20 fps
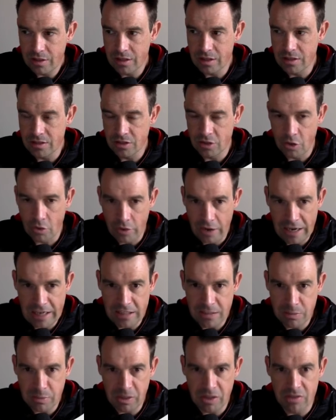is
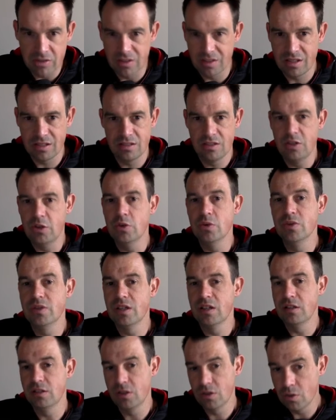great because it doesn't use
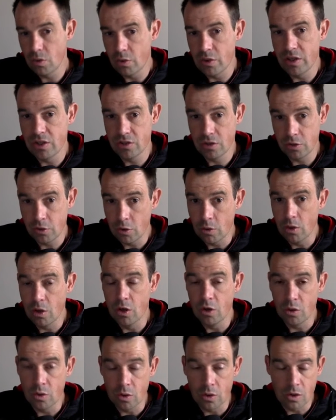any storage on your
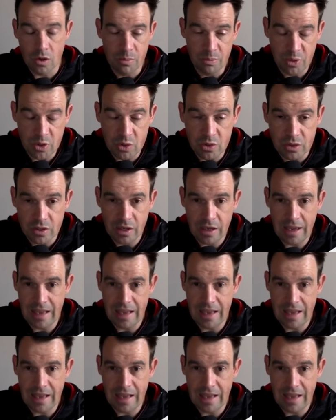local computer.